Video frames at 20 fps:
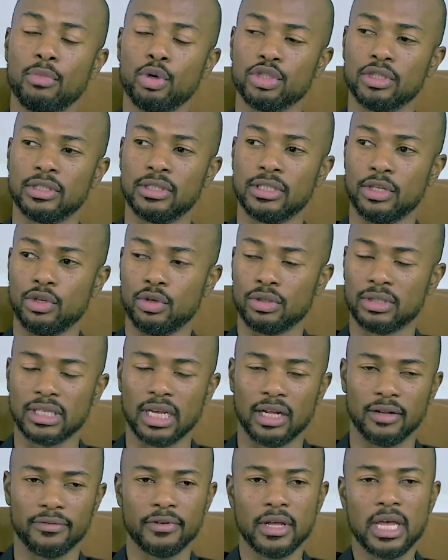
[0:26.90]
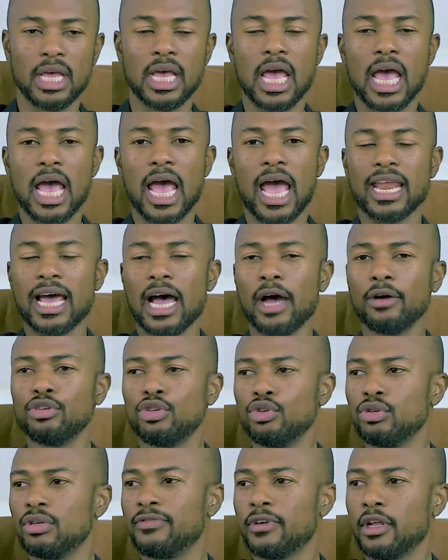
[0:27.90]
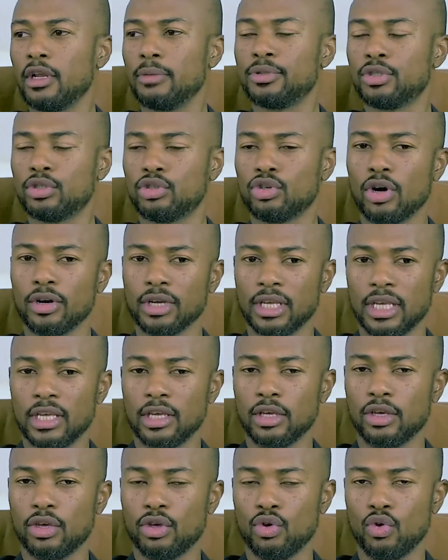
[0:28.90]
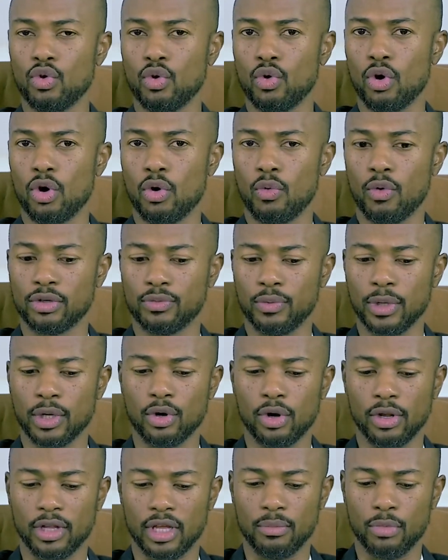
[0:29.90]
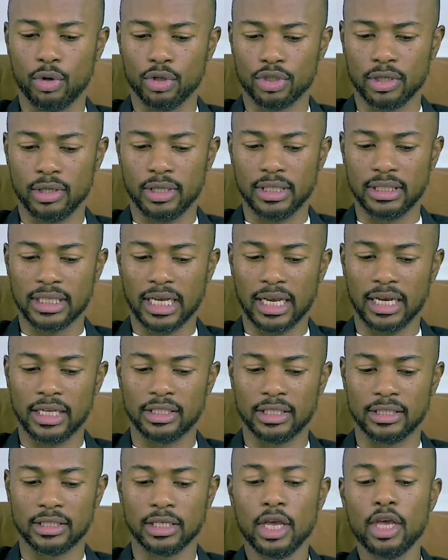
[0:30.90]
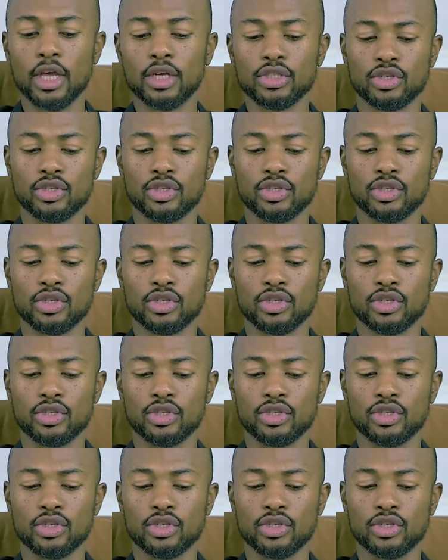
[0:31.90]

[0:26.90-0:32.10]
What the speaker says: emotions in yourself. And how do you develop strong EQ, or what we call emotional intelligence,